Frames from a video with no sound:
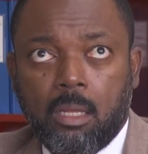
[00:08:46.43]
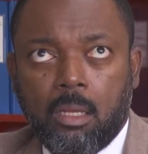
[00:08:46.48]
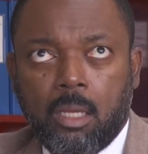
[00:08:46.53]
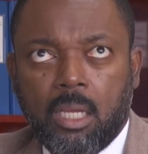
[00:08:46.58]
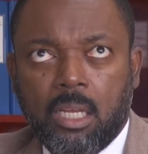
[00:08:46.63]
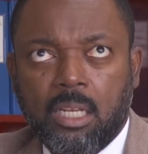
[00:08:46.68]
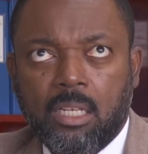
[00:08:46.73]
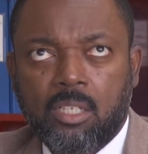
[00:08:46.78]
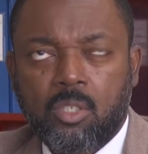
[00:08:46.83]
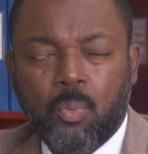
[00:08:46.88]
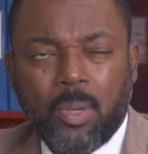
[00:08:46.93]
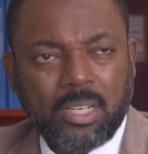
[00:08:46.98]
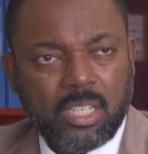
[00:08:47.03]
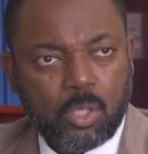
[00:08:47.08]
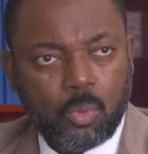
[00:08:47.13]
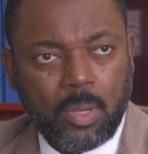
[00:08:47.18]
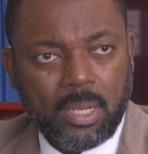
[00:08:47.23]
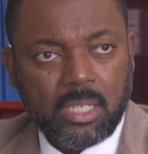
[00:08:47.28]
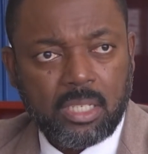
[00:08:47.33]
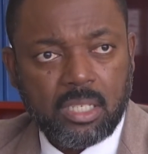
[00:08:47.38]
in
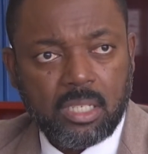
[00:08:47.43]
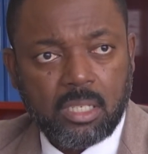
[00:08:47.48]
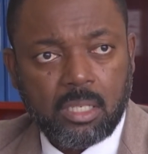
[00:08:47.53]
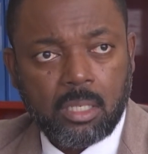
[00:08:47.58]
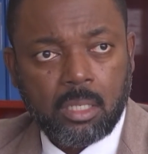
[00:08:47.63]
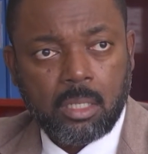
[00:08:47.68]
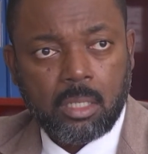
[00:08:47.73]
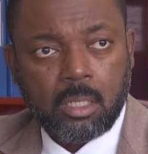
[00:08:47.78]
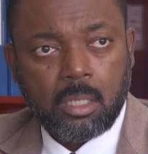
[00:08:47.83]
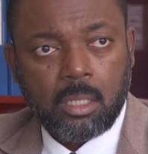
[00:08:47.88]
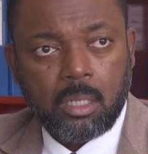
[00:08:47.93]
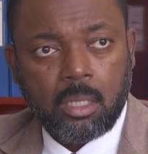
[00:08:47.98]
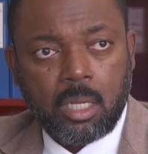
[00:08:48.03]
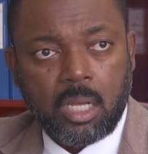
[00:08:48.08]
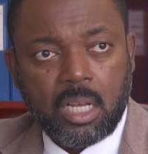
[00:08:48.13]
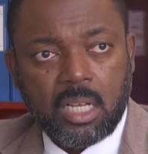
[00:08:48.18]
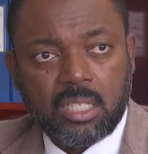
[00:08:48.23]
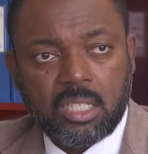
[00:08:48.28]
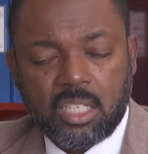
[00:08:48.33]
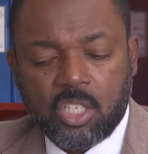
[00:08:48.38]
2020,
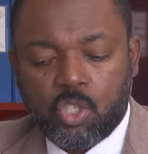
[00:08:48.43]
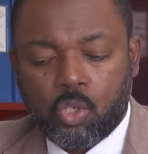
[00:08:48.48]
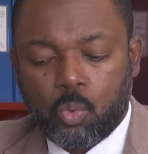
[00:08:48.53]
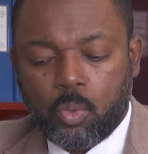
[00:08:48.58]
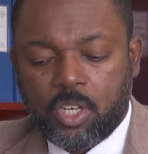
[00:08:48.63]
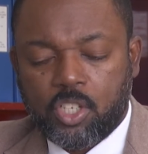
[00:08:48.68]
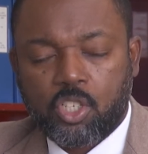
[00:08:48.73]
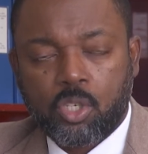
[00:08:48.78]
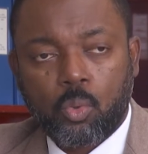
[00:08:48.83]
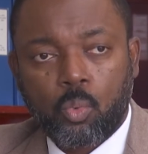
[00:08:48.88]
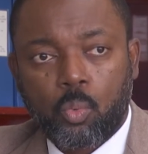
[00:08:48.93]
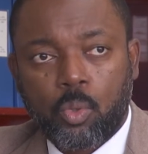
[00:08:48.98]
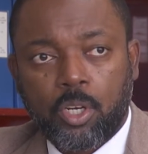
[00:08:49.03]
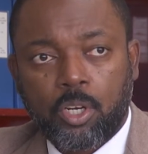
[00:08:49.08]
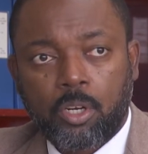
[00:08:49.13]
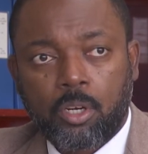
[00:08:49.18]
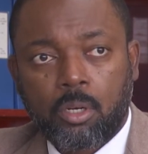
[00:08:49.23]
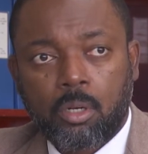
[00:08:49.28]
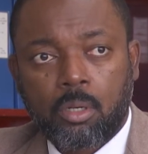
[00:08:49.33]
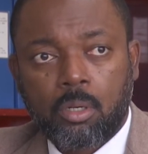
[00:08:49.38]
a situation
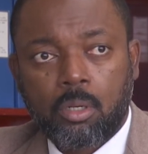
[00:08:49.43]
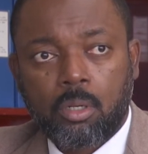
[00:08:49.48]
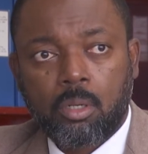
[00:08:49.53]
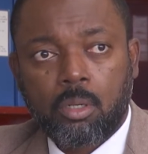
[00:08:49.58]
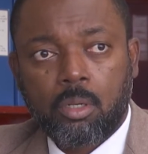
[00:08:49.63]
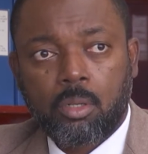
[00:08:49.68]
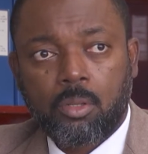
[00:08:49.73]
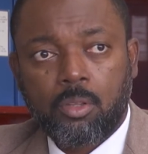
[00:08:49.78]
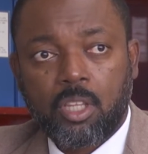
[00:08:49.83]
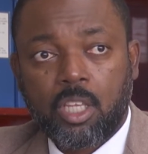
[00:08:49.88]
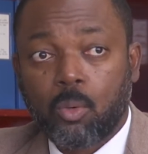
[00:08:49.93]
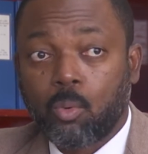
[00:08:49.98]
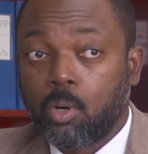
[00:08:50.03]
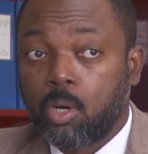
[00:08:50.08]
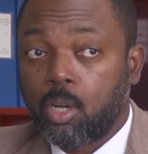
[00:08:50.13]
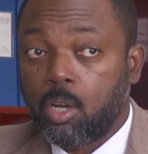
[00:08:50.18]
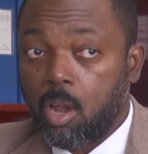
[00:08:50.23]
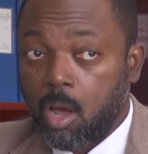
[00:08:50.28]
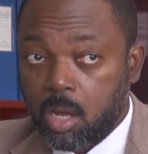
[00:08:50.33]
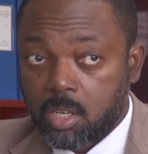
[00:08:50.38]
where there were
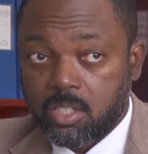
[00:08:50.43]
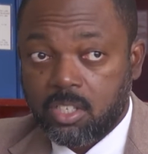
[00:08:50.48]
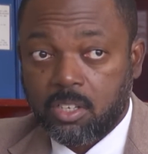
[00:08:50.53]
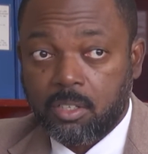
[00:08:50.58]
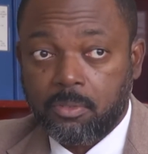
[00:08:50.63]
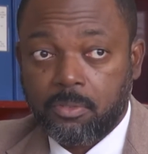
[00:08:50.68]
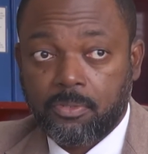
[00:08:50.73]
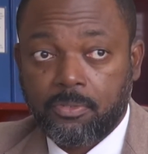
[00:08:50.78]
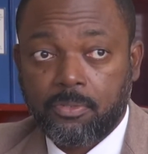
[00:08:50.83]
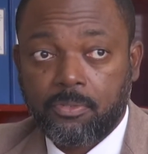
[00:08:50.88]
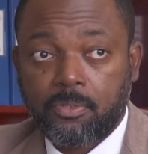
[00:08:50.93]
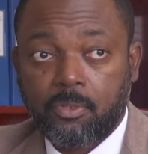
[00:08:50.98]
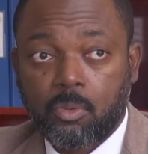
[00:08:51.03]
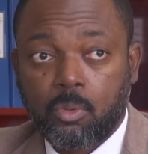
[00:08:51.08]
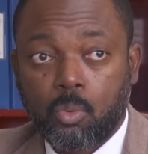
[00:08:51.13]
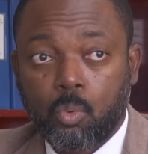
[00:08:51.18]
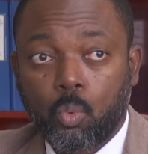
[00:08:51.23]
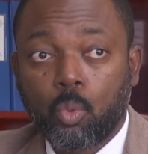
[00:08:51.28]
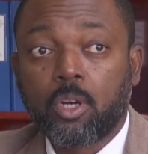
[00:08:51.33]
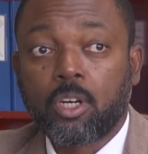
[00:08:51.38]
lots of
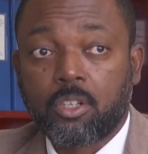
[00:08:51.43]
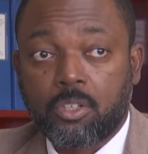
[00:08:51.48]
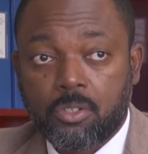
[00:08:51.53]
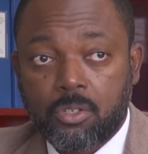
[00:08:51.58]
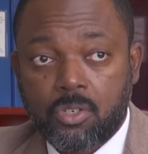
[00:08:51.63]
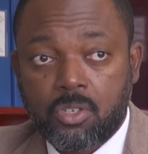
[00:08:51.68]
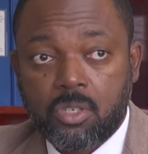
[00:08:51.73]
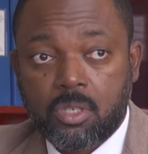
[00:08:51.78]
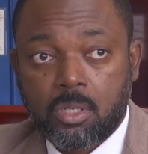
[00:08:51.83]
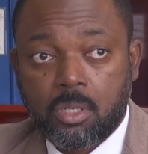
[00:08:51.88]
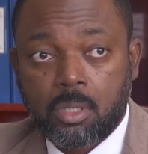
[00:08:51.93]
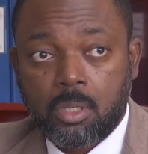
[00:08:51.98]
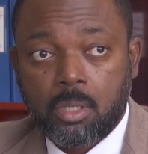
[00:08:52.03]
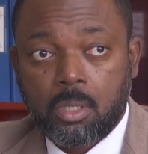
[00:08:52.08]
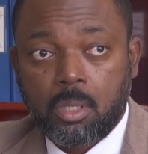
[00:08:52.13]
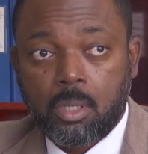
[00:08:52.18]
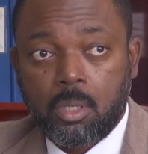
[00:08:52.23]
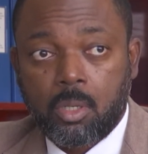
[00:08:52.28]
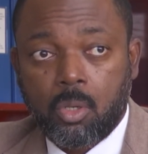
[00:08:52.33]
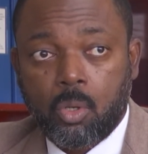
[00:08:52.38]
workers
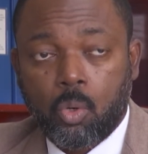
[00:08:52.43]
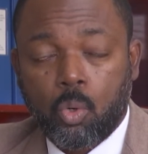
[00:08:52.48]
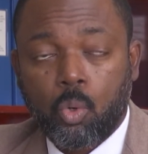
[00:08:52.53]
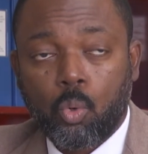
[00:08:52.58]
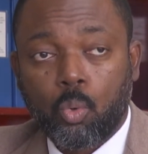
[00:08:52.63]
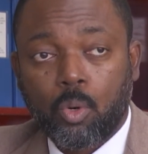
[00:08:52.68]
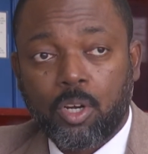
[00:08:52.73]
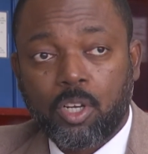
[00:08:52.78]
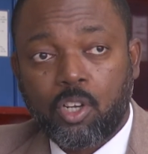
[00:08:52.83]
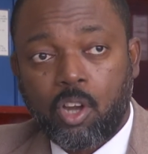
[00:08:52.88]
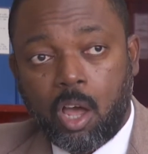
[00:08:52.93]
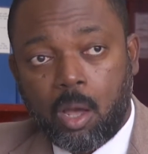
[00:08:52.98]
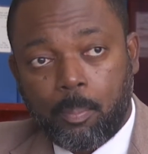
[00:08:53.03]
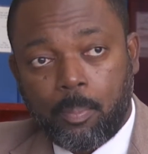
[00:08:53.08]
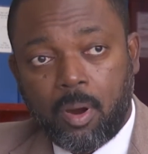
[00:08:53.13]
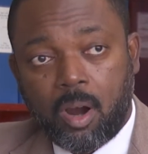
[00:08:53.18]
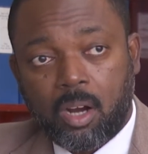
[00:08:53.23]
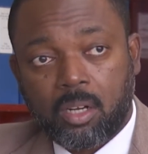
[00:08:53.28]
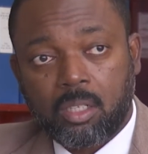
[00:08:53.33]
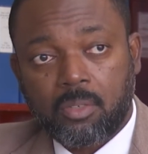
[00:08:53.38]
who were not
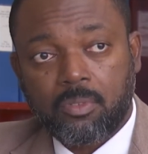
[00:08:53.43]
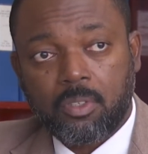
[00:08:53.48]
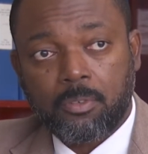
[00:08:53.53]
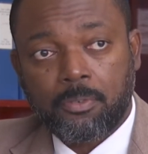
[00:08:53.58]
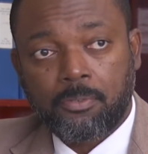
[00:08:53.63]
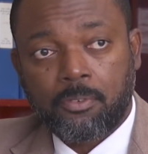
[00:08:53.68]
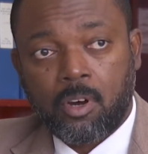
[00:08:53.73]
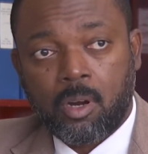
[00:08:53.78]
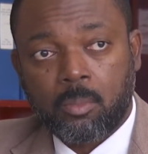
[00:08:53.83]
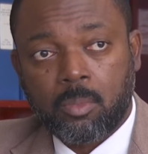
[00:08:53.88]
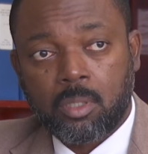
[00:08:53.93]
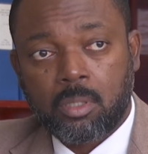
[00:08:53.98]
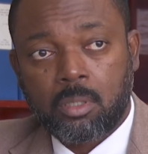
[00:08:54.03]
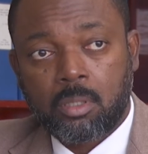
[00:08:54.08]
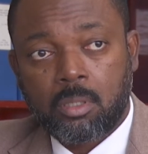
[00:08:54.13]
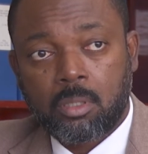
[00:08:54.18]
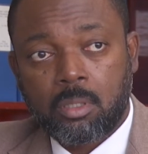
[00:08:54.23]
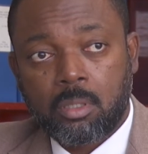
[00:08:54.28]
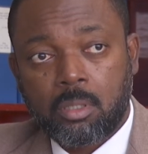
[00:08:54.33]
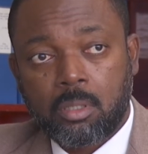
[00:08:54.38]
part of the formal
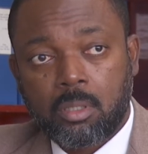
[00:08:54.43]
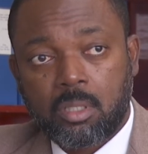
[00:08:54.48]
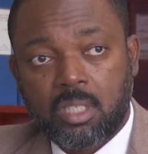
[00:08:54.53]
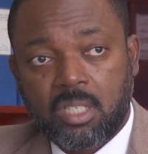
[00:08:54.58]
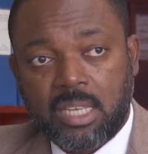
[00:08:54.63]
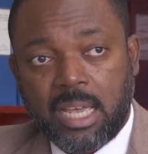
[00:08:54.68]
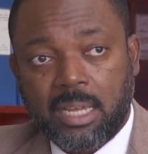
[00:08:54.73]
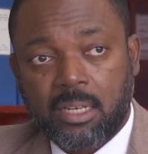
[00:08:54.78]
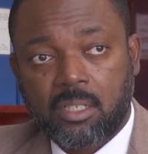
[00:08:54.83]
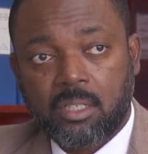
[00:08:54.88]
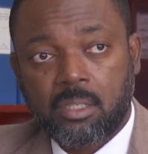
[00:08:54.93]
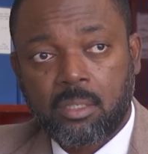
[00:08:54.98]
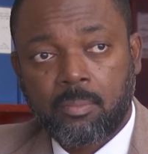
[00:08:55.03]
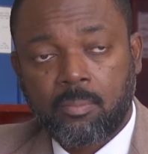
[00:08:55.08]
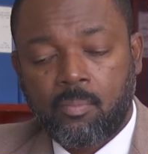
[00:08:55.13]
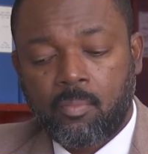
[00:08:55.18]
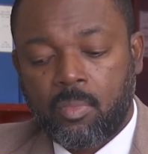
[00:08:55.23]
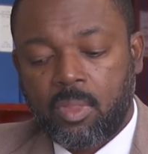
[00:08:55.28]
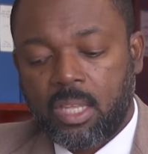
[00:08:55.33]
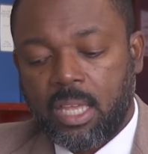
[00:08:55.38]
sector,
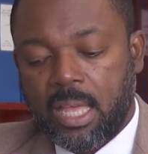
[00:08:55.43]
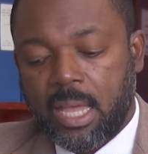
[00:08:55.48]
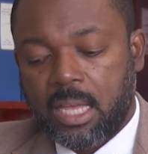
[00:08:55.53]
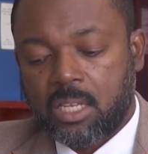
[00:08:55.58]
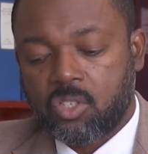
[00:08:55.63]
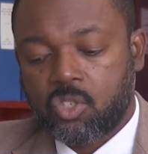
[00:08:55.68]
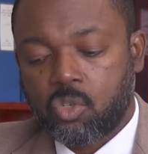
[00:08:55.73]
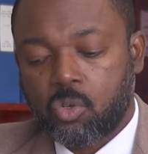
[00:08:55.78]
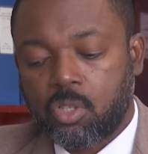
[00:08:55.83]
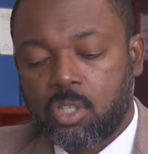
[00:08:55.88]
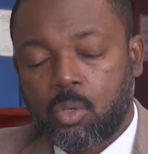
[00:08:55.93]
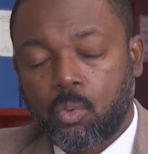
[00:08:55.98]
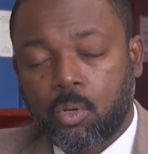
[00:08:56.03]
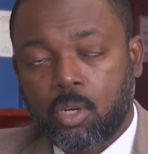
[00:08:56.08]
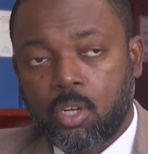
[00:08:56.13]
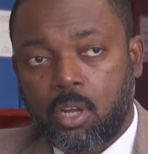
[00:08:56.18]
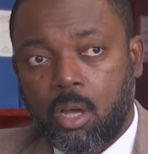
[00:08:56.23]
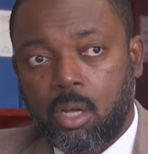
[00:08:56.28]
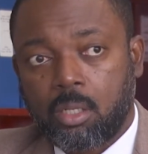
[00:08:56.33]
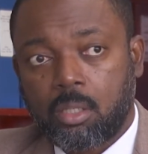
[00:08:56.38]
and so they were
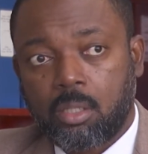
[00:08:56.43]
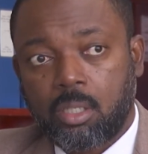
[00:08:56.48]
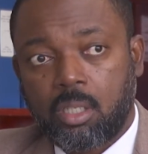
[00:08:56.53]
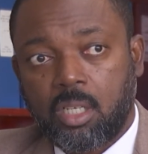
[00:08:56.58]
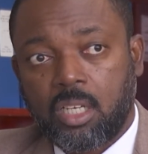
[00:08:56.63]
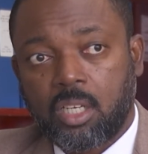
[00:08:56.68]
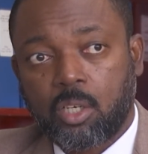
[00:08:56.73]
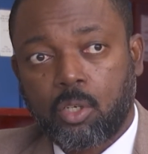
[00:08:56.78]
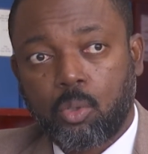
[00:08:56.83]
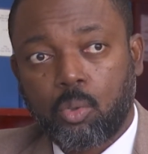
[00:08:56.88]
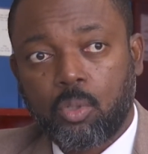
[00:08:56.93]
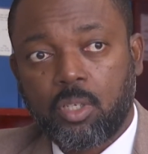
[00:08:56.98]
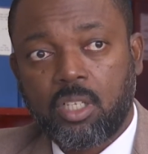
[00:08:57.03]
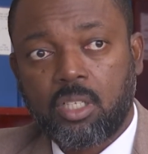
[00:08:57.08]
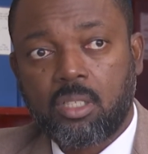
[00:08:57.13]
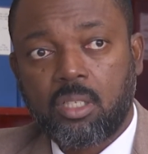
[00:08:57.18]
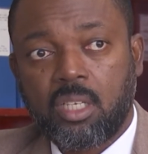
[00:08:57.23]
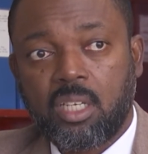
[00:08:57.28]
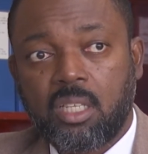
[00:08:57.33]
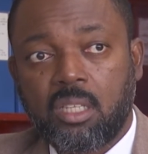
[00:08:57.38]
not
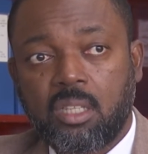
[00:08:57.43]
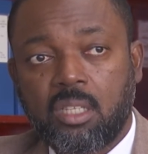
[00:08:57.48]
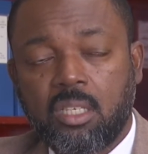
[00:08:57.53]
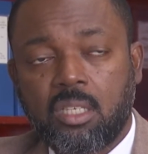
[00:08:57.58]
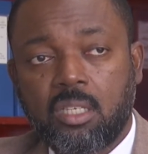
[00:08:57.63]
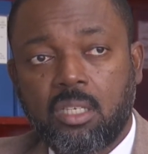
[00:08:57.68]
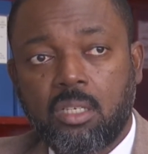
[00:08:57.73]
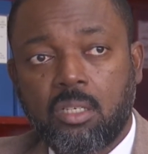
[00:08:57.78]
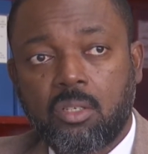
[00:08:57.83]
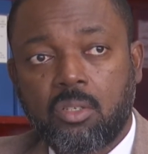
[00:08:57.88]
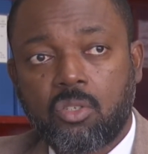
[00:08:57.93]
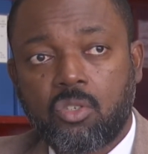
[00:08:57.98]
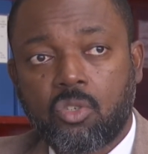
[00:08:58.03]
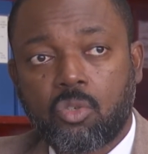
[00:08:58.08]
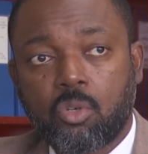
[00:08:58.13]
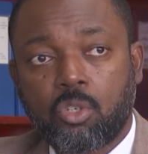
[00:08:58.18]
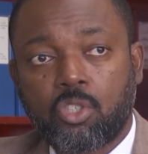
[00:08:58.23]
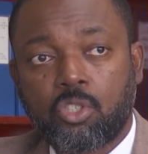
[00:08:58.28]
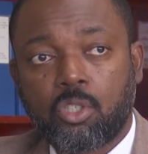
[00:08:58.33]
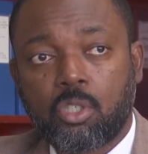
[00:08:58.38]
included in the
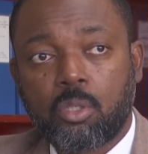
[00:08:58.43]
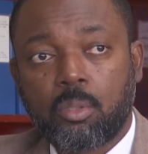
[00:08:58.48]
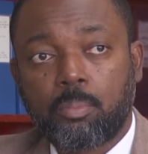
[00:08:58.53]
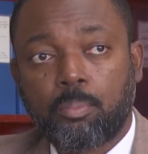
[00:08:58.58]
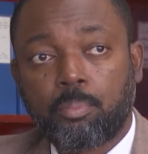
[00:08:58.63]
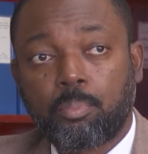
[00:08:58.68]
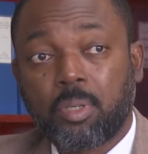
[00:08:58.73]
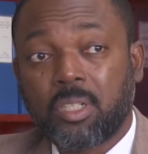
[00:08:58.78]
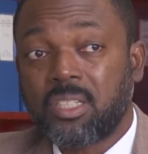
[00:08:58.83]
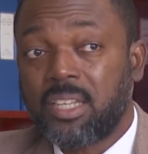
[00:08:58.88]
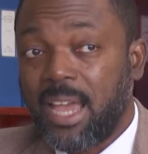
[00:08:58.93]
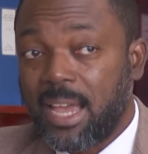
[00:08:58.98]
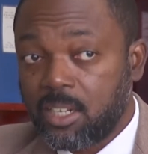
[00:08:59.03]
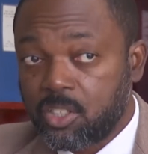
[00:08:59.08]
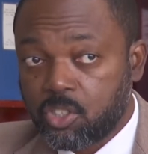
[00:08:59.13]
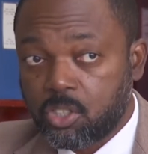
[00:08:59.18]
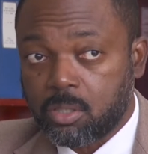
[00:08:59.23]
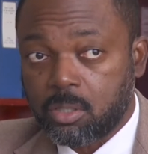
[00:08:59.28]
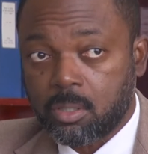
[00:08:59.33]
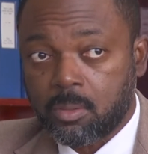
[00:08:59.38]
social
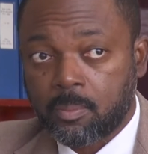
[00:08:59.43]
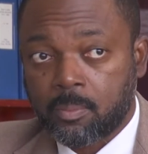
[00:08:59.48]
protection